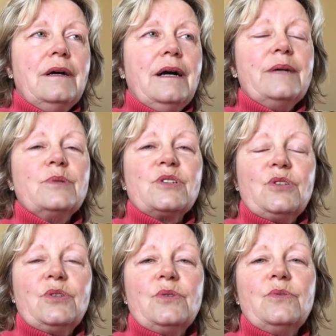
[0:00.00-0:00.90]
I was
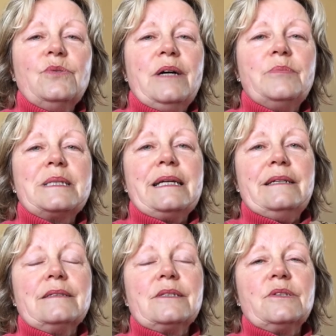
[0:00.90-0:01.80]
too
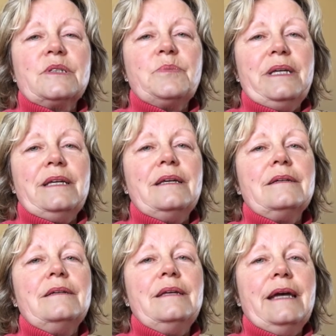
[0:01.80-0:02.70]
upset to speak
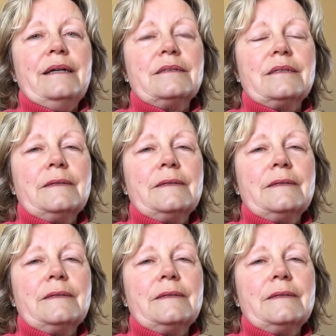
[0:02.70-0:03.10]
yet.